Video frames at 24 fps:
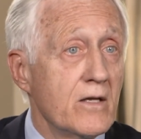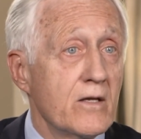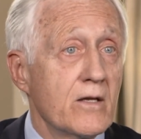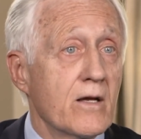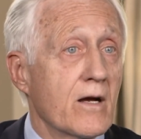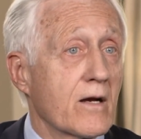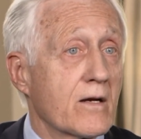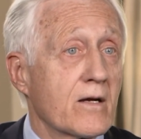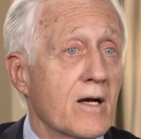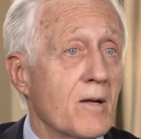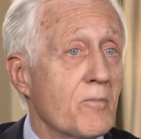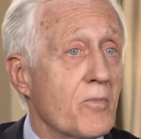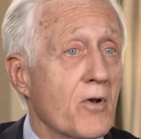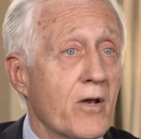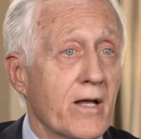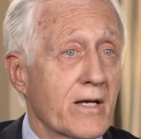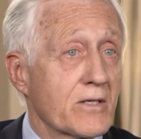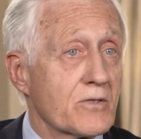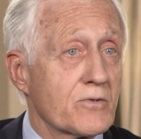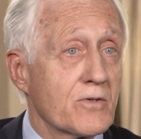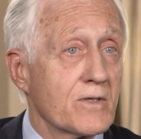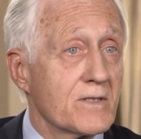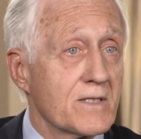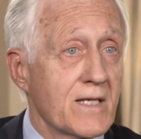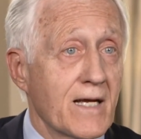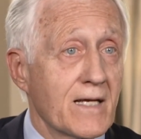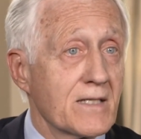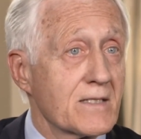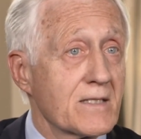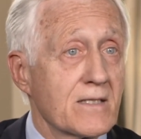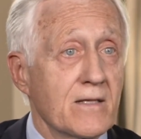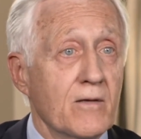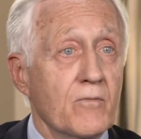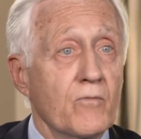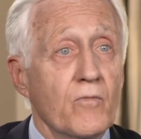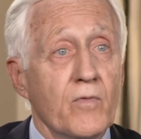a couple extra tests
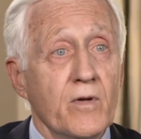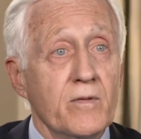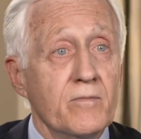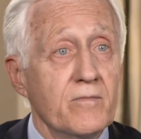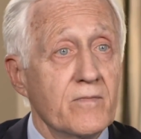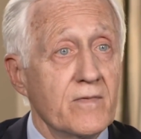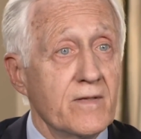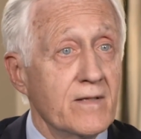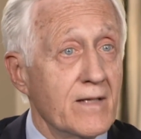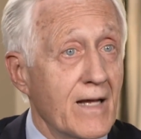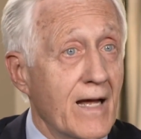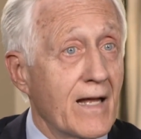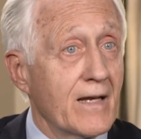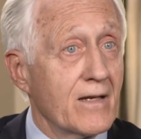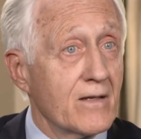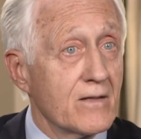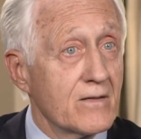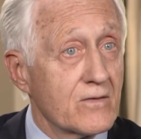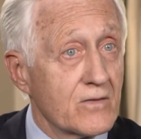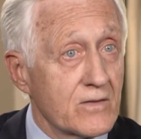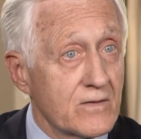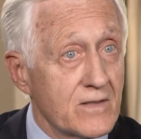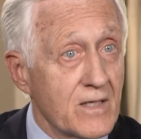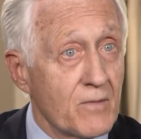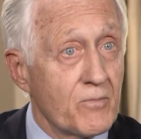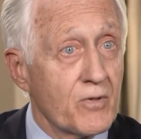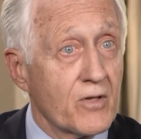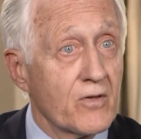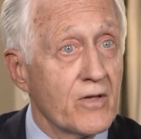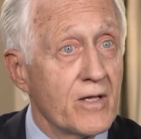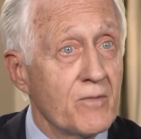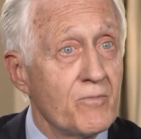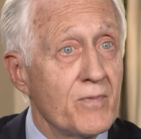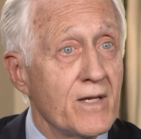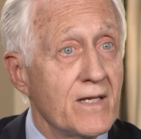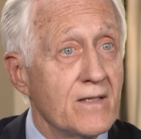that would not
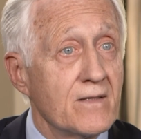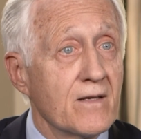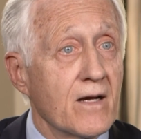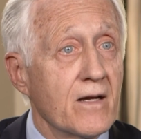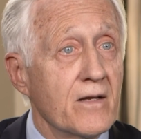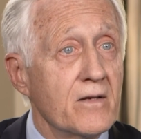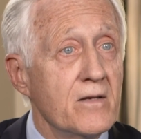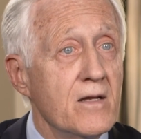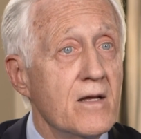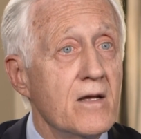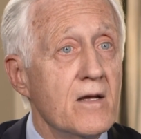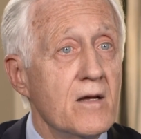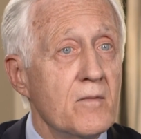typically be done,